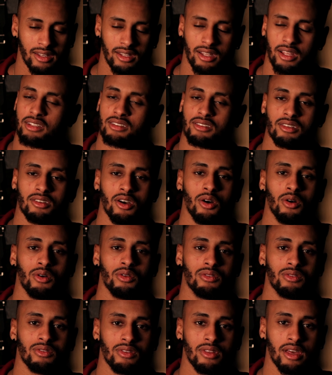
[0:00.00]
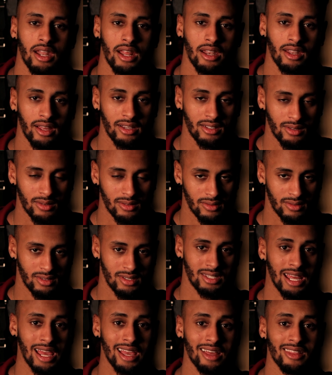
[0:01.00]
like to know, and I'd like to
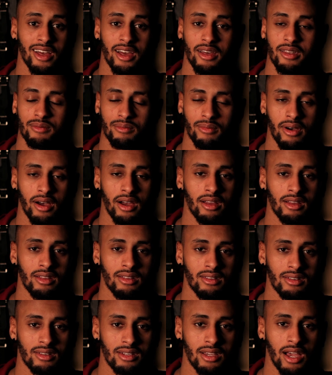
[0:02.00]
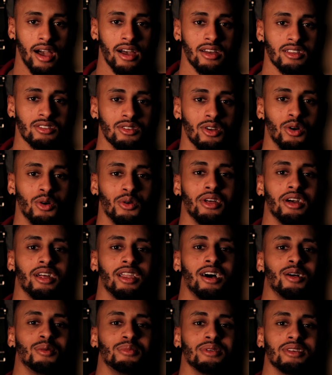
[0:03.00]
say that my guys know that
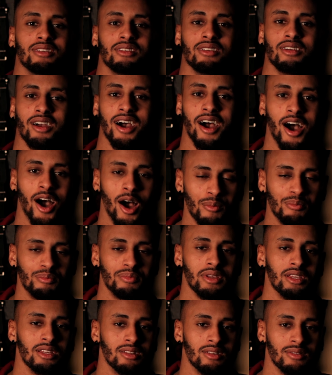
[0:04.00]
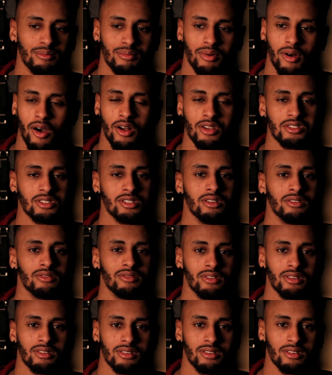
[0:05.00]
I'll be upbeat, positive,
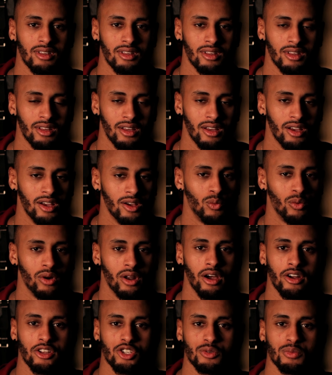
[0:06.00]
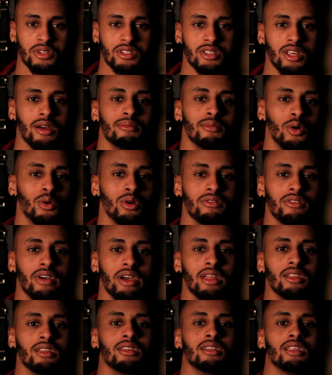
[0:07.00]
and 100%
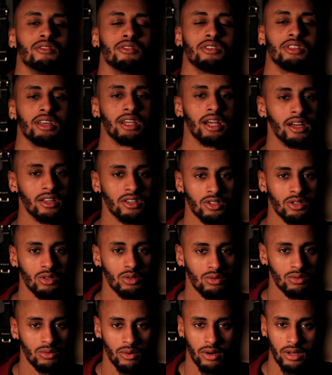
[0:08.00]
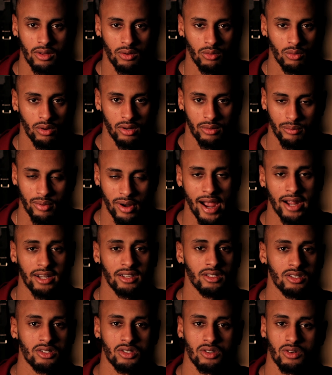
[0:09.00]
motivated in everything I do, whether we're in
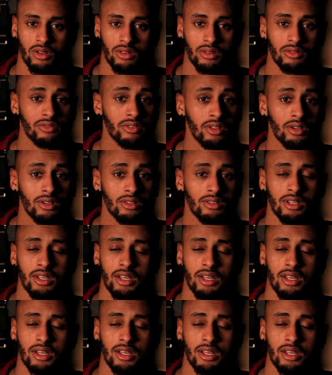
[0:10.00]
practice or on the field.